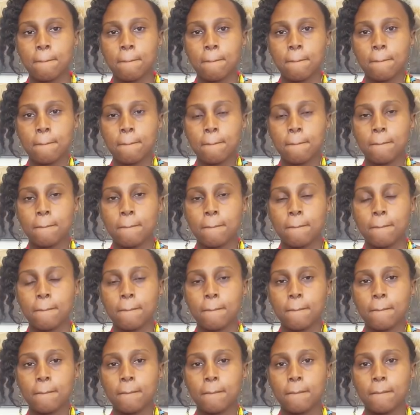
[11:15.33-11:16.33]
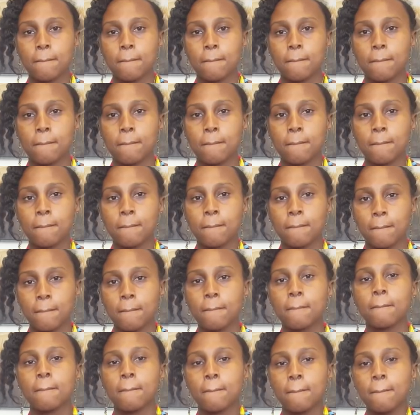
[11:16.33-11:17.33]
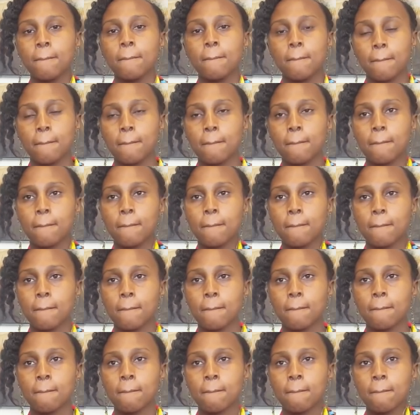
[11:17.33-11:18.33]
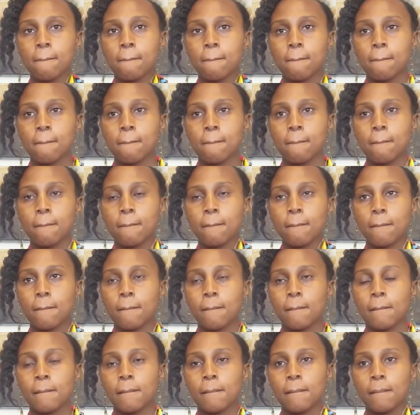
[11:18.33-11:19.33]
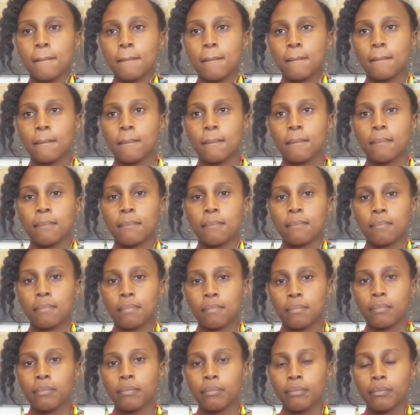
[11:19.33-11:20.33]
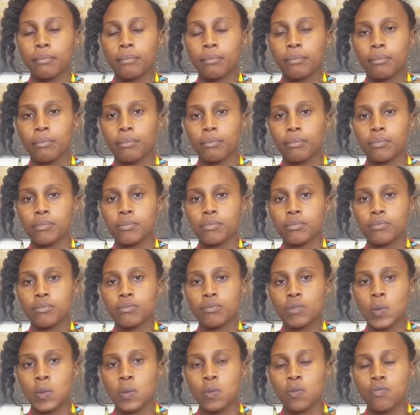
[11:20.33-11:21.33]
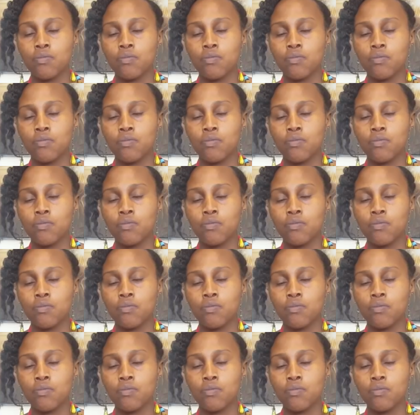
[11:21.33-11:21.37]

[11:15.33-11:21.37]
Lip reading: [no speech]